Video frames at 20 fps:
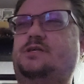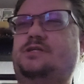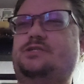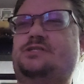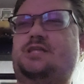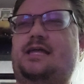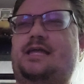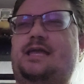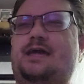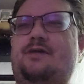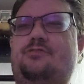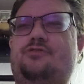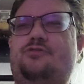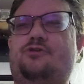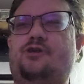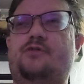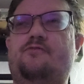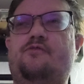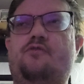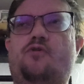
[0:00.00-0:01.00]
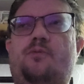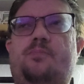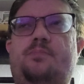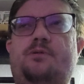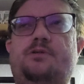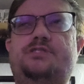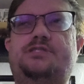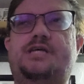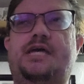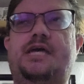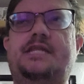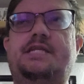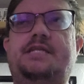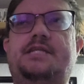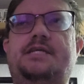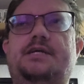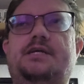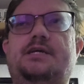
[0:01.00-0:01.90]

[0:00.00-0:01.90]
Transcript: is like at 34%.